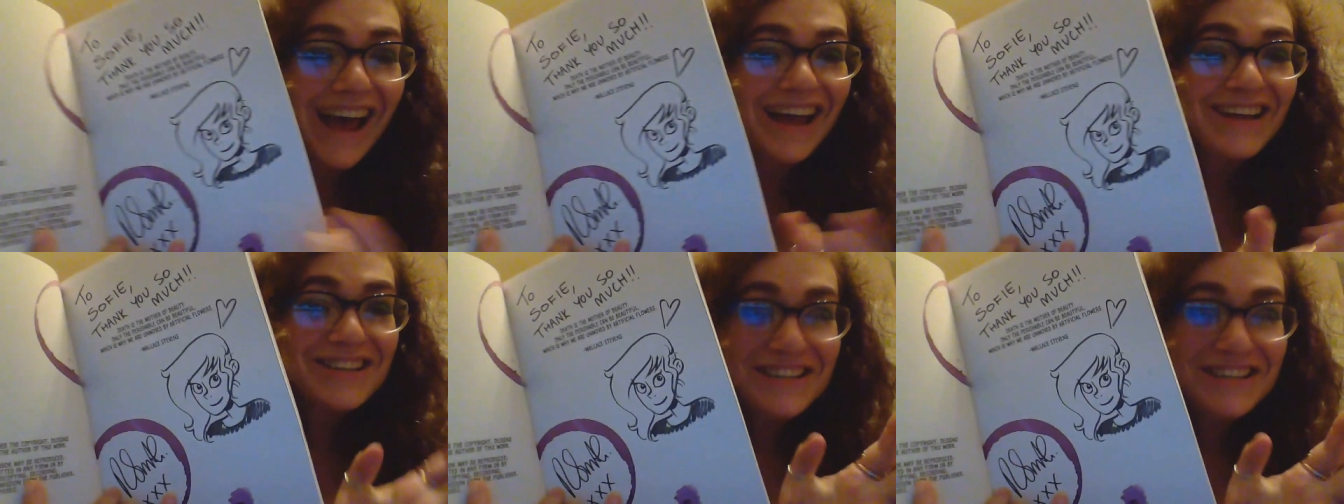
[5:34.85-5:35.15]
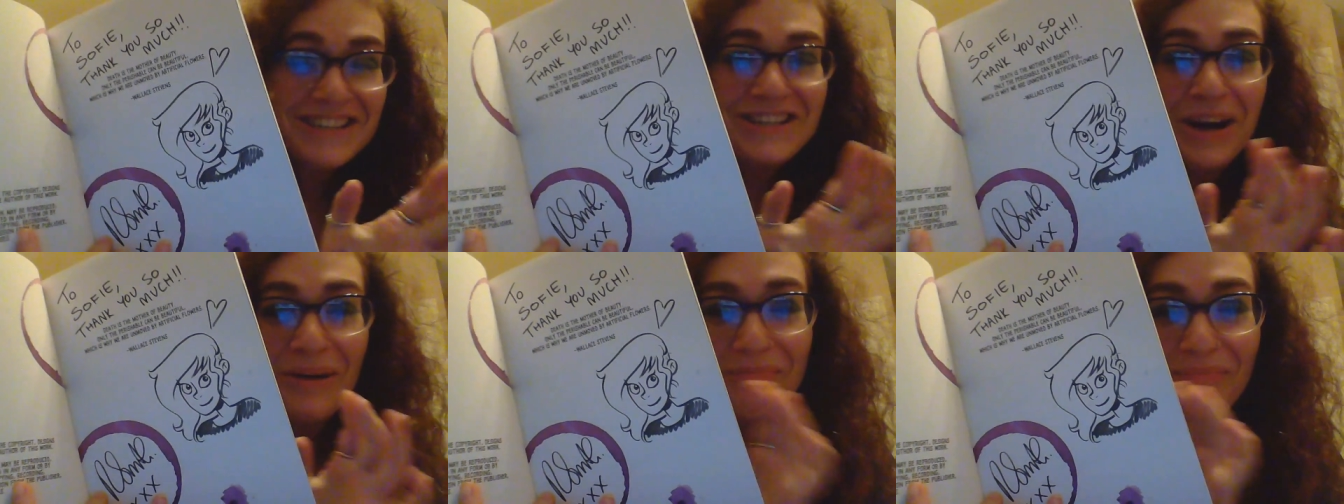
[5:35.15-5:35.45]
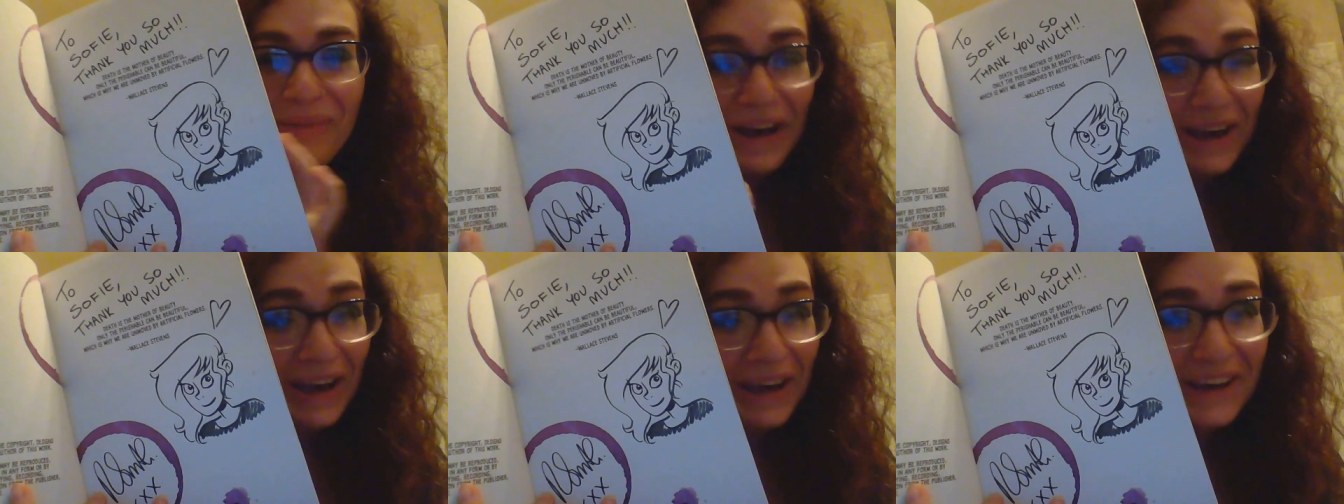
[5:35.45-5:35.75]
actually done
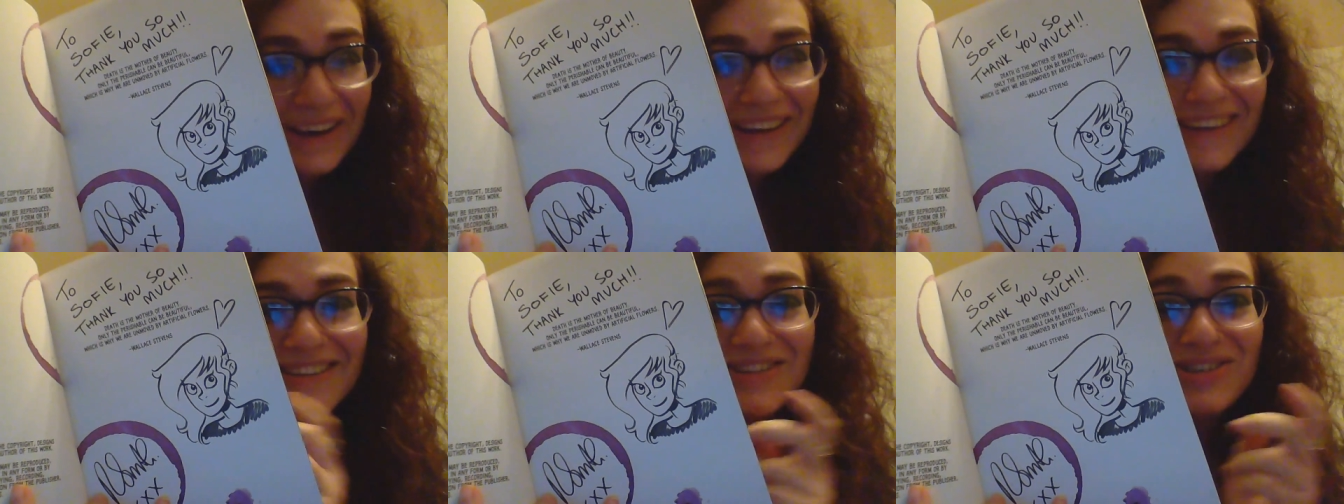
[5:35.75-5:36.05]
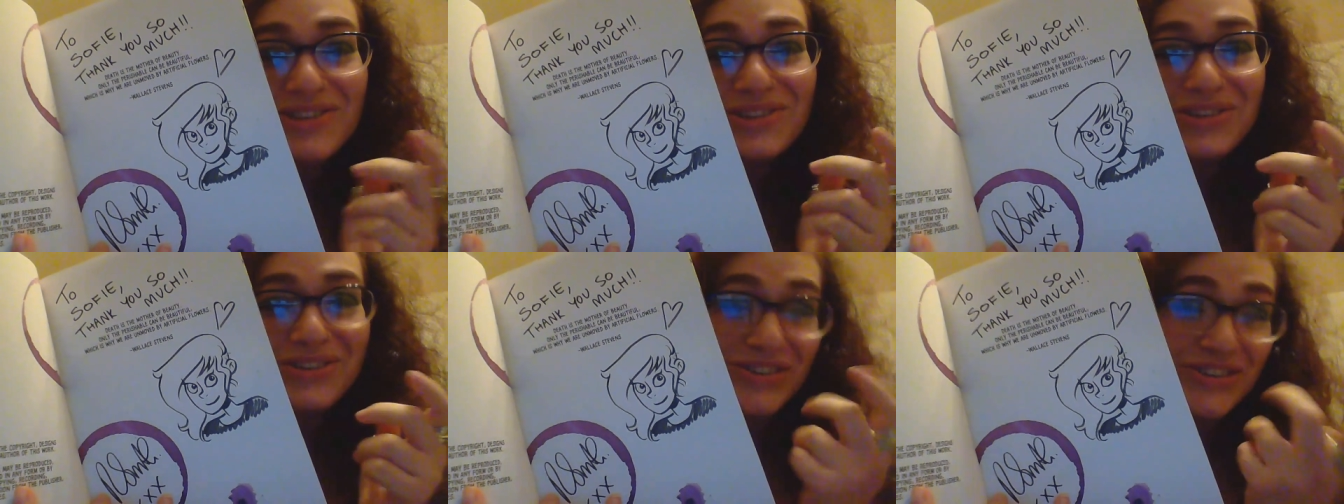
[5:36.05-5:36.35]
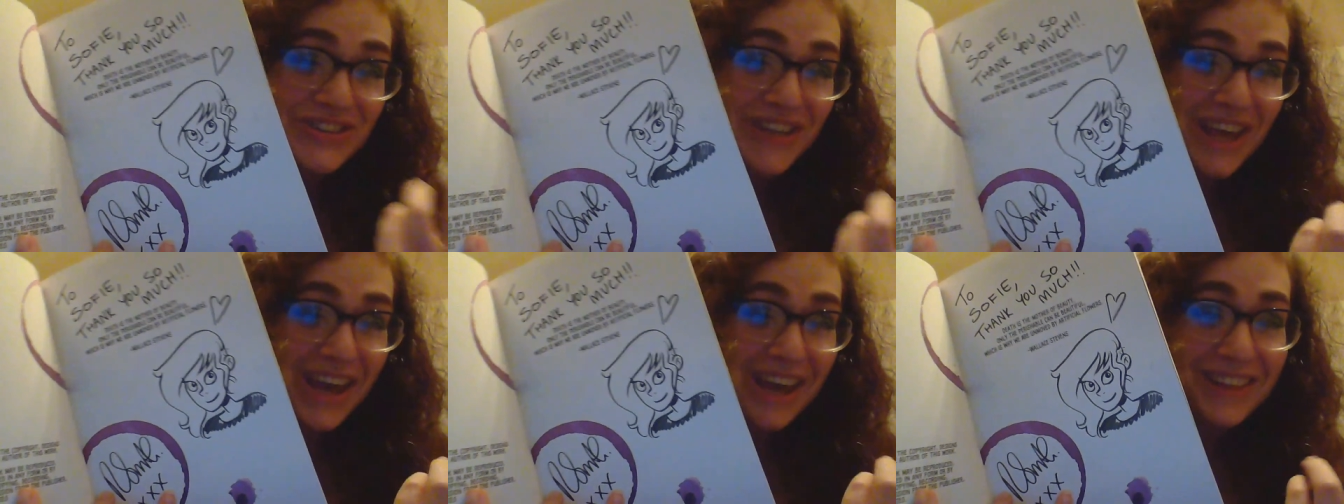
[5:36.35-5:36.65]
by her and she's not
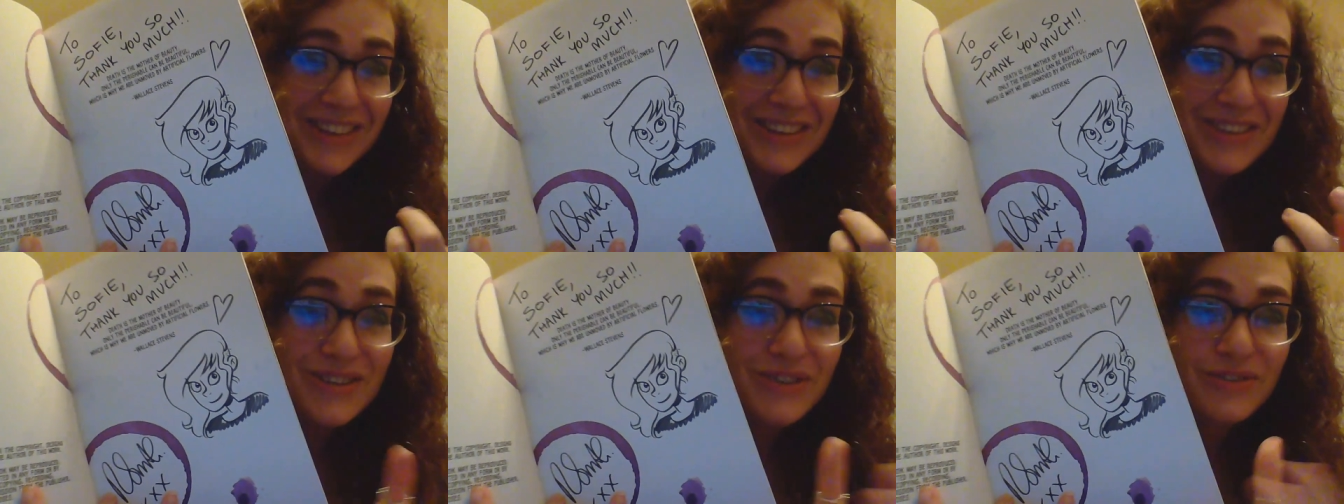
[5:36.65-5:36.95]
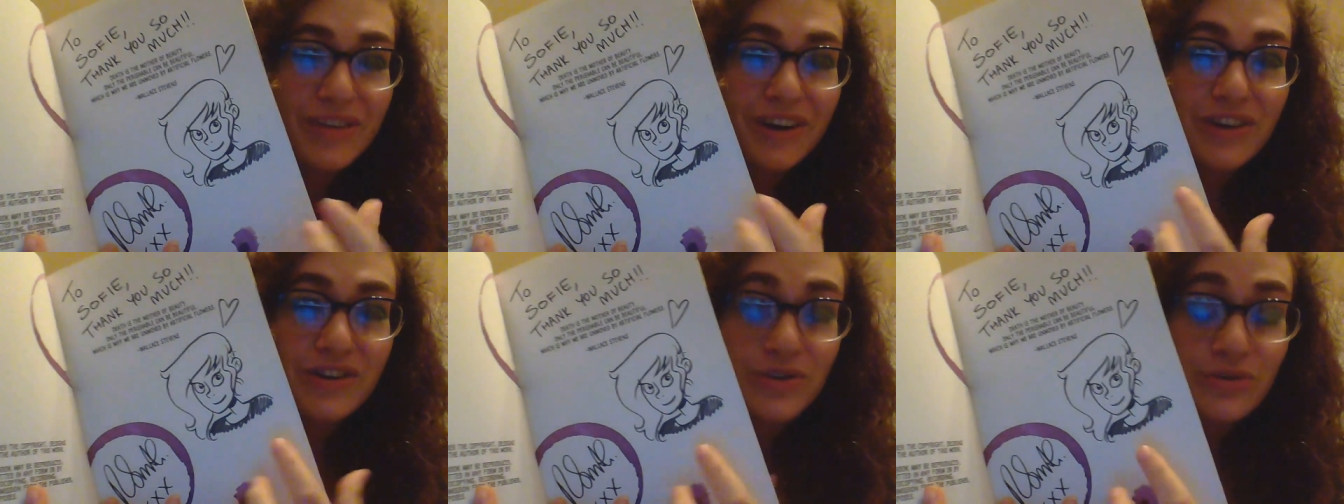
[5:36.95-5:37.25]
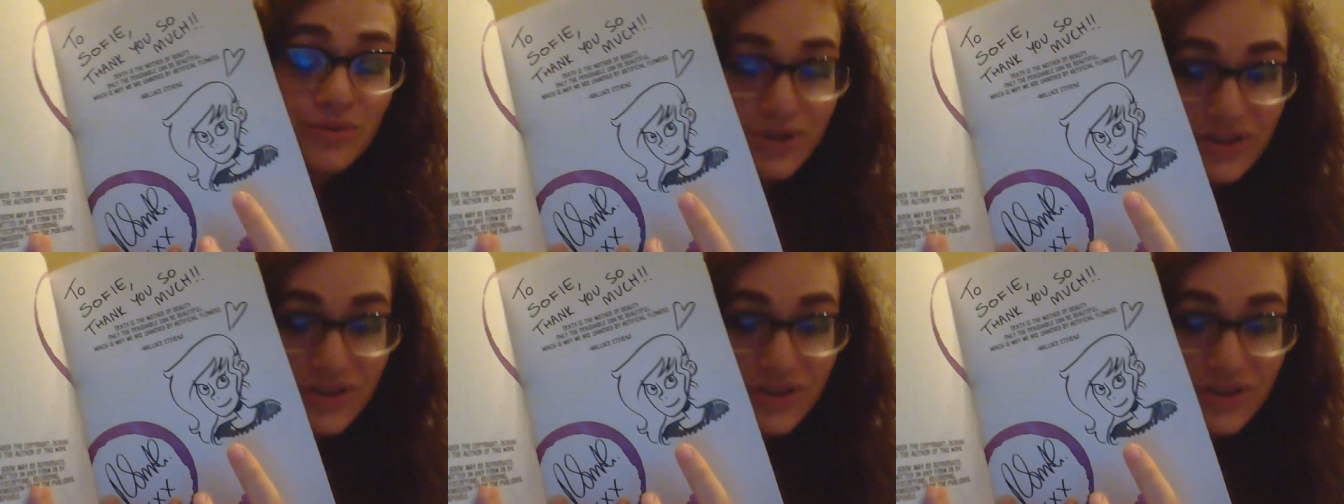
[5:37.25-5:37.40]
just saying that she's Rachel,